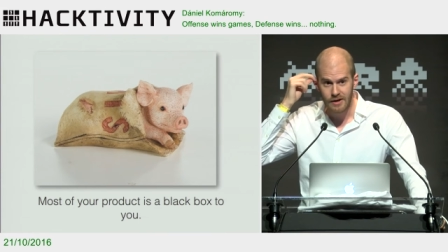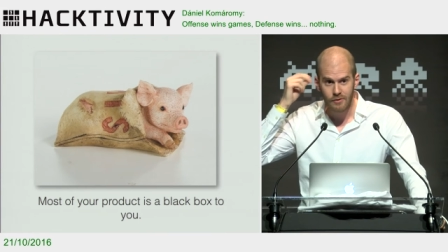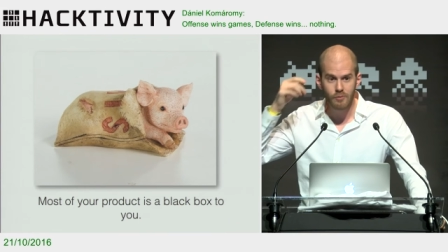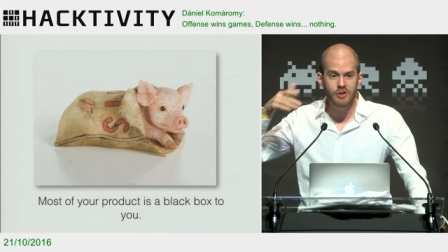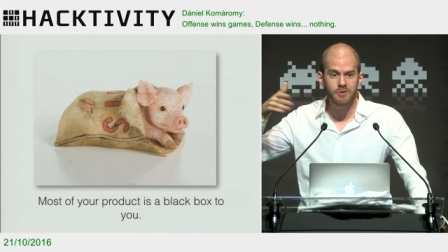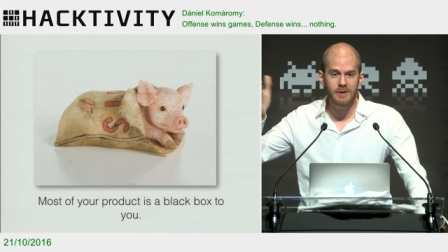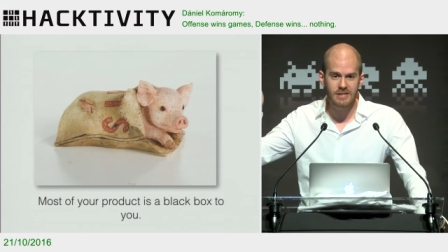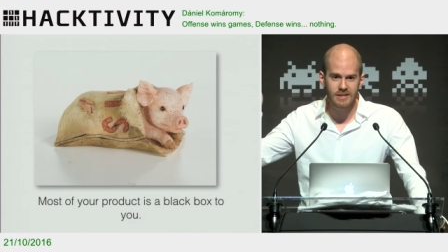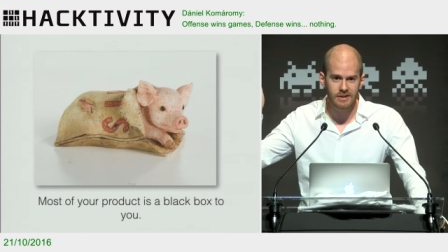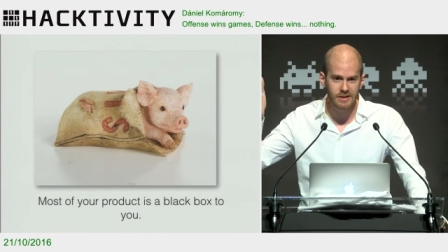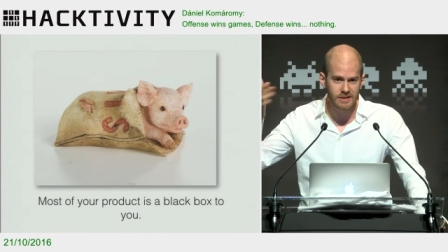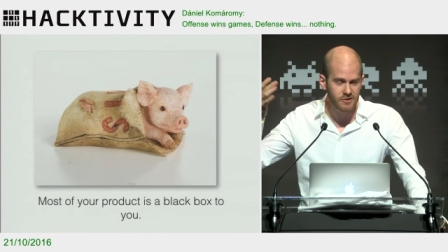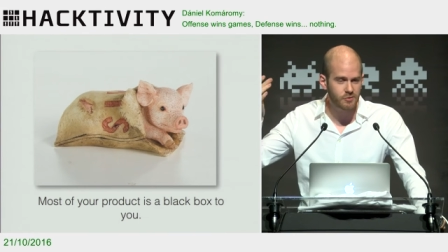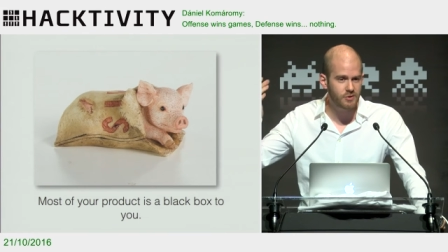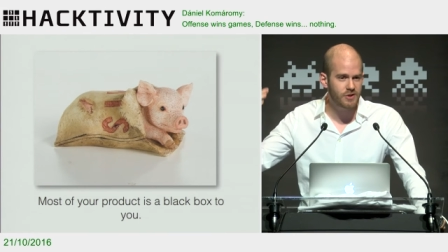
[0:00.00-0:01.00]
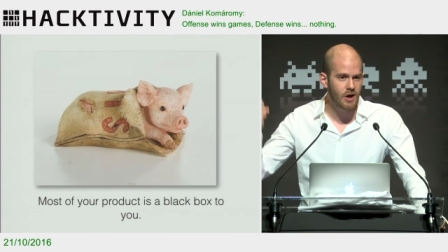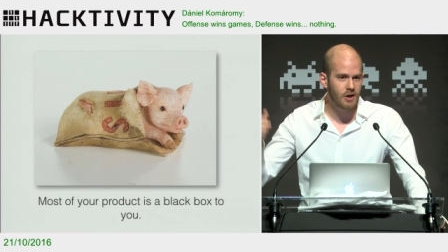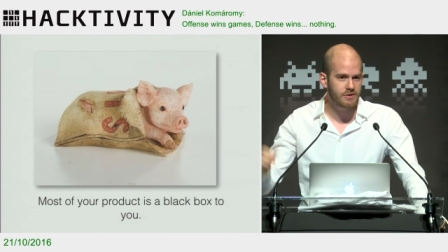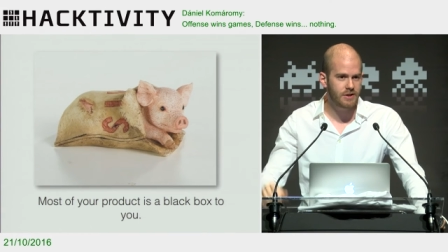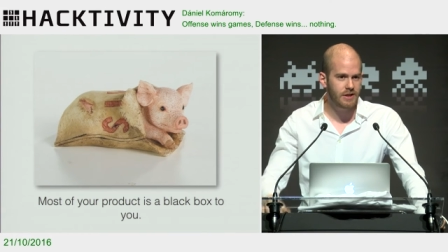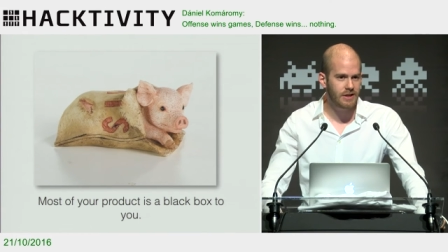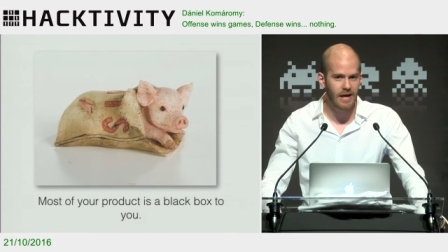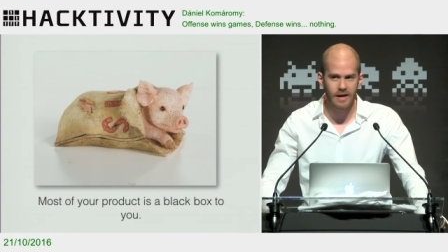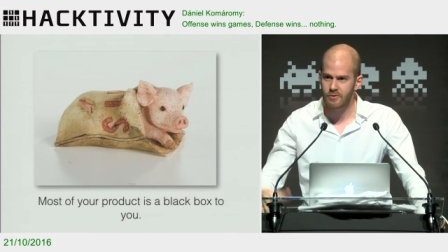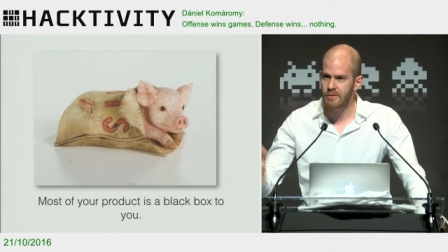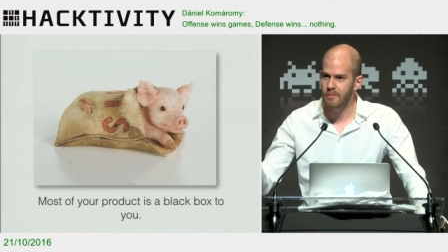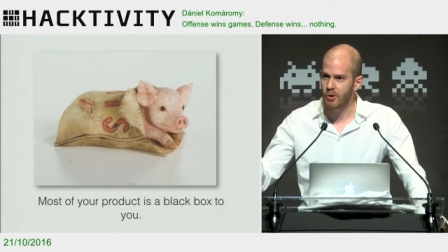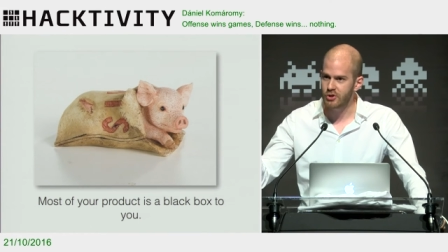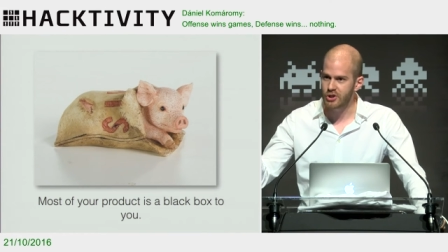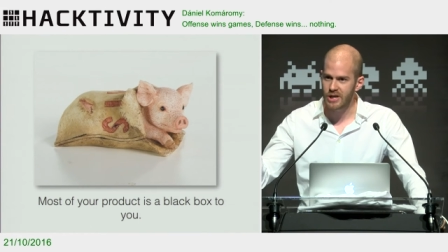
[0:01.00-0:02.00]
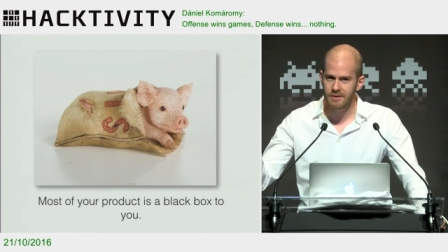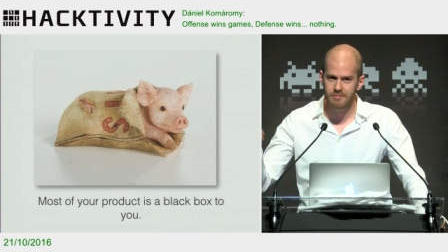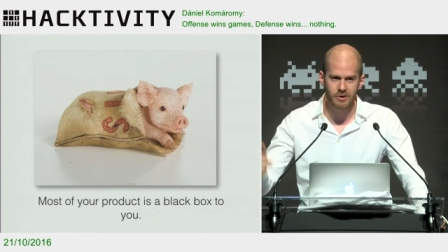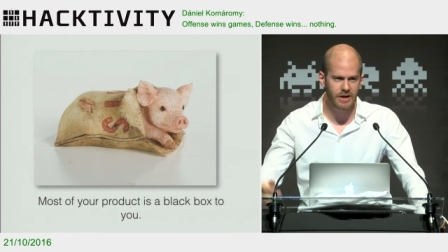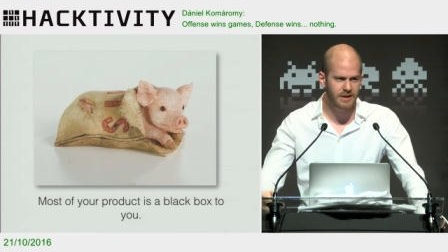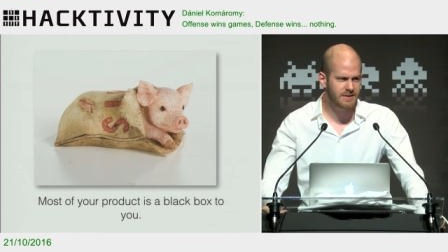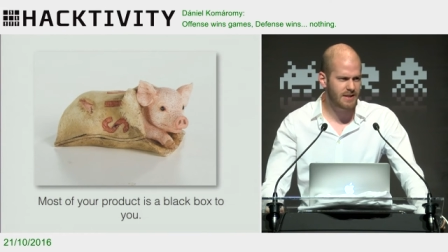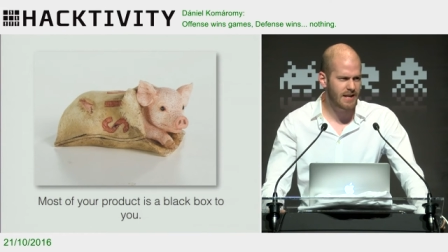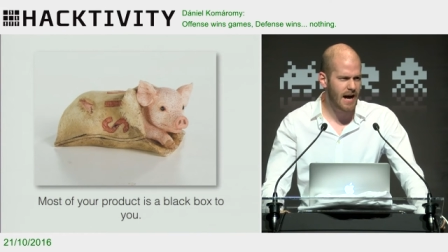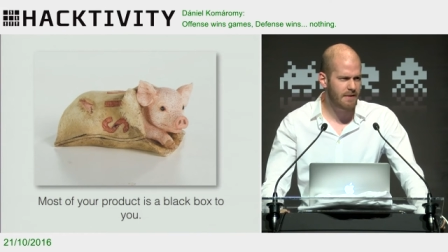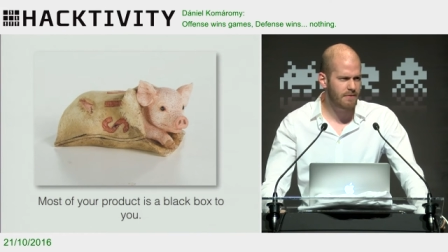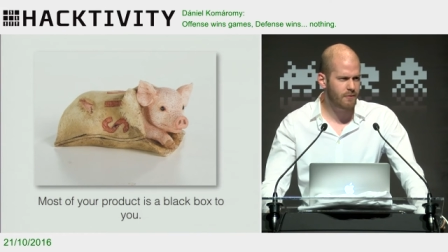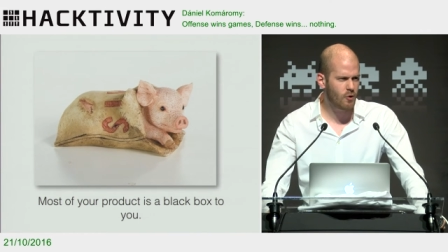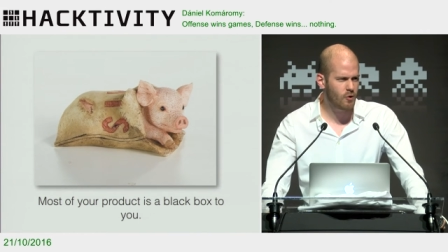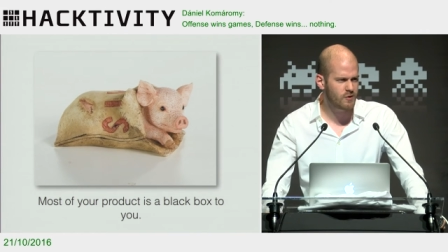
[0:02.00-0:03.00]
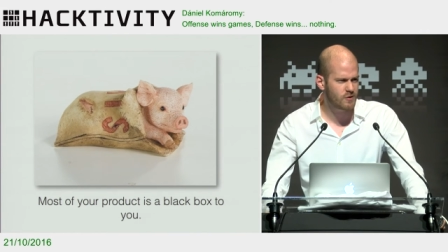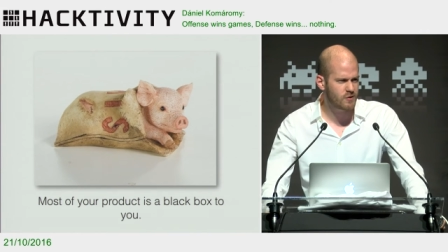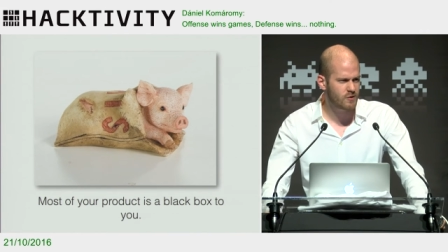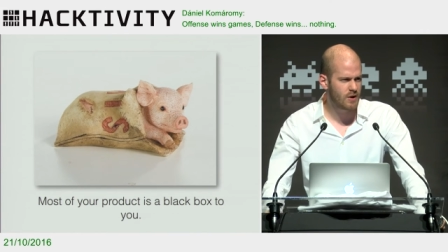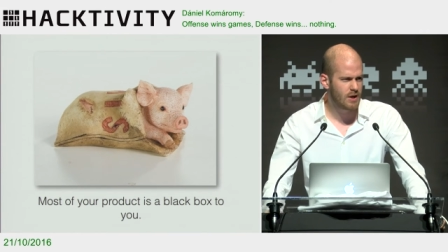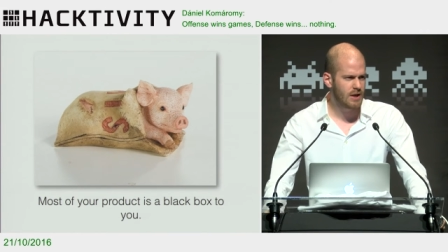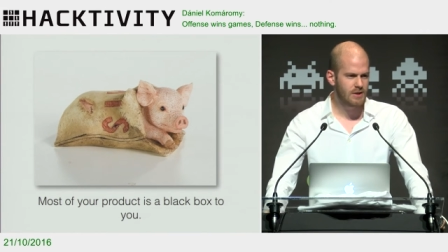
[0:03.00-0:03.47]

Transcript: which basically this resulted in like remote jailbreaks in iPhones.